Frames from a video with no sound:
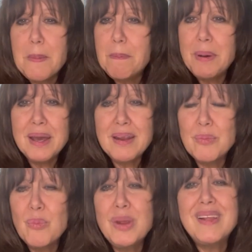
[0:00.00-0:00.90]
but
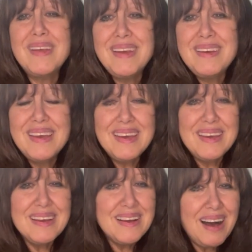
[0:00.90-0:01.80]
really
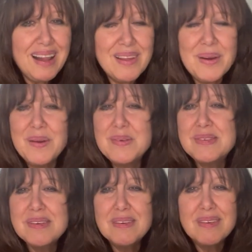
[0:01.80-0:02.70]

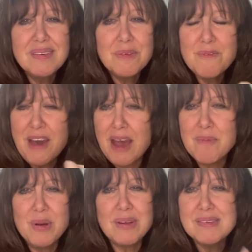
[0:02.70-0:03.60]
colors,
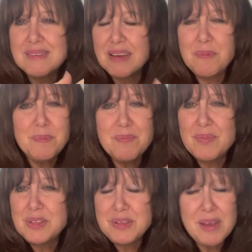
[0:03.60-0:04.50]
fabrics, type,
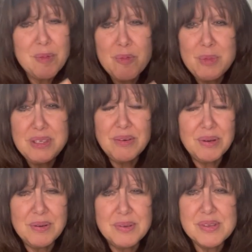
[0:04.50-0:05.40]
the type of
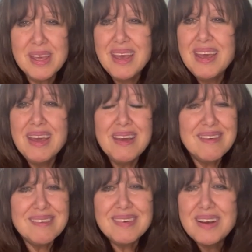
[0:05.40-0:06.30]
materials,
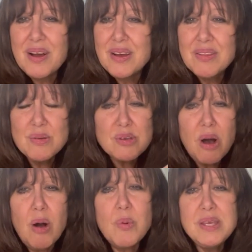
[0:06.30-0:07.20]
there's
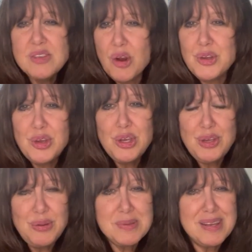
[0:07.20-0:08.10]
always yarn you can
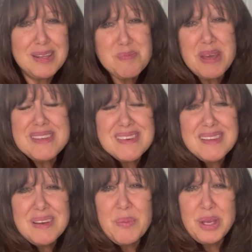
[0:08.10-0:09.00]
use, and it's
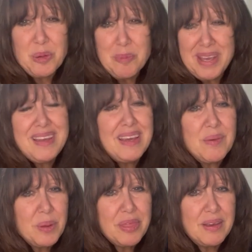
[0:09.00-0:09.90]
basically what you're
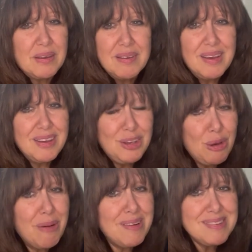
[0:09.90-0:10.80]
making with it.
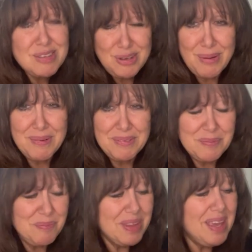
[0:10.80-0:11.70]
Yarn is
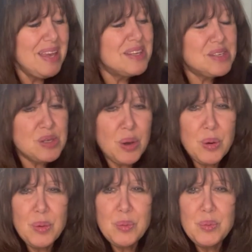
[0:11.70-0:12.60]
yarn.
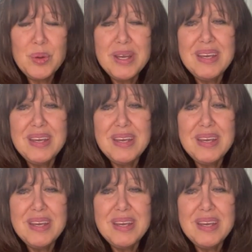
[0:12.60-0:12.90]
So